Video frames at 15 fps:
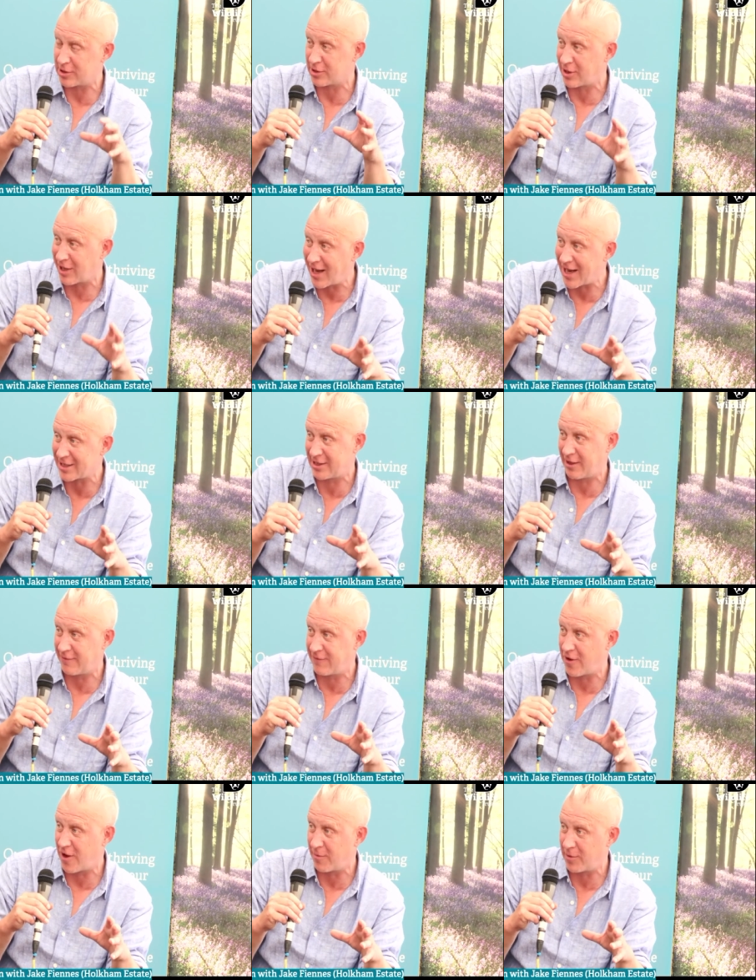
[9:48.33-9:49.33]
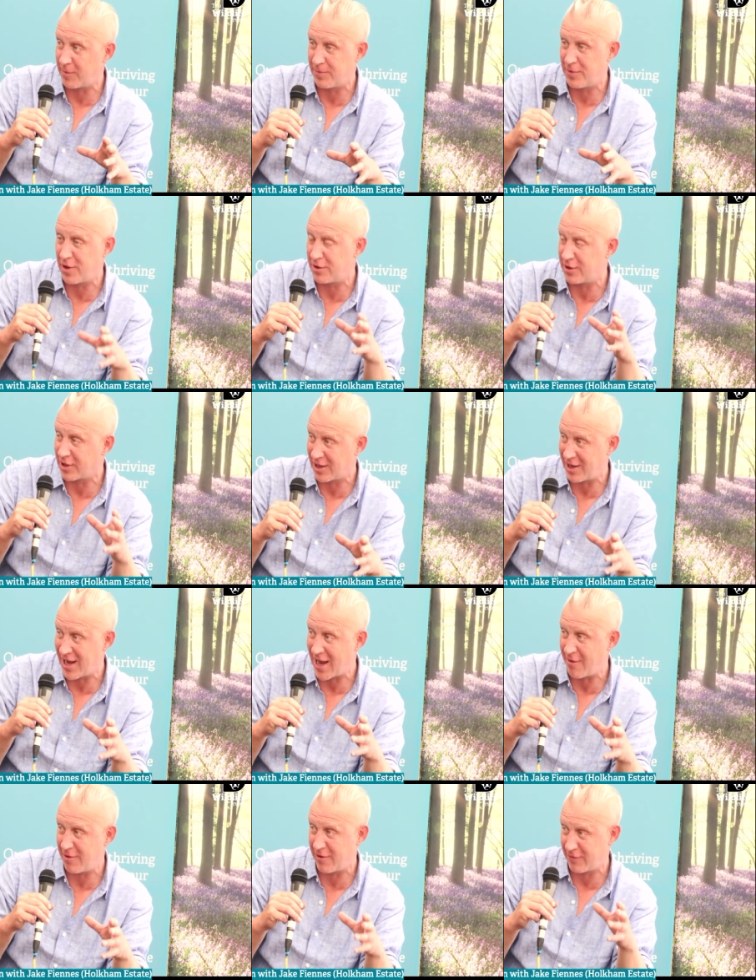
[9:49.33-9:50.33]
a classic farmland bird, the
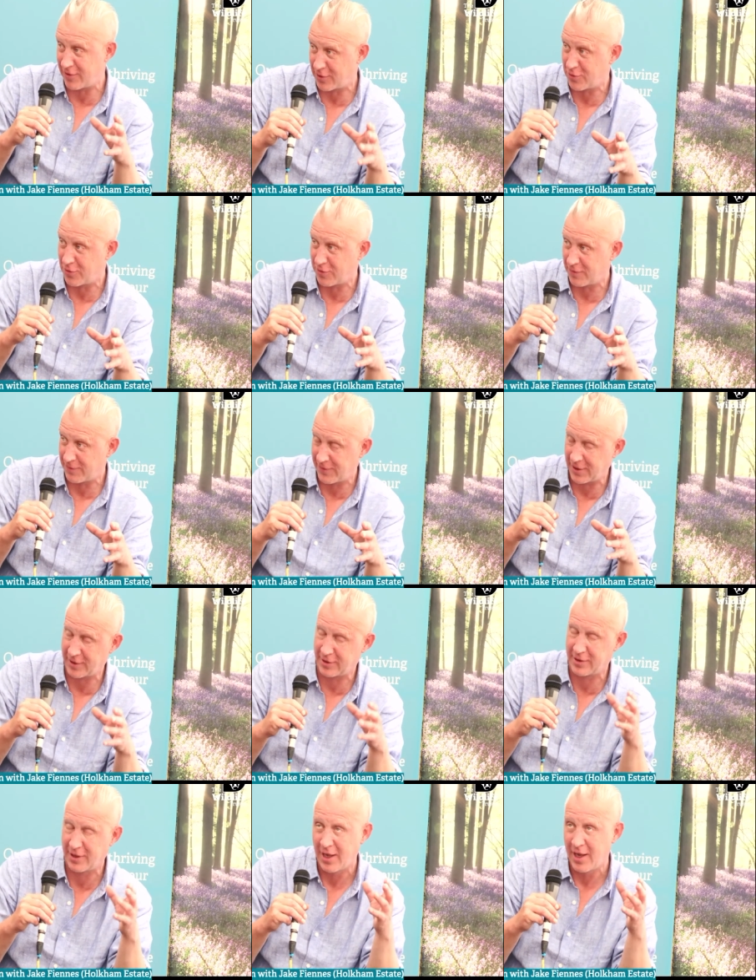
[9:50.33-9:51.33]
canary of the cornfield,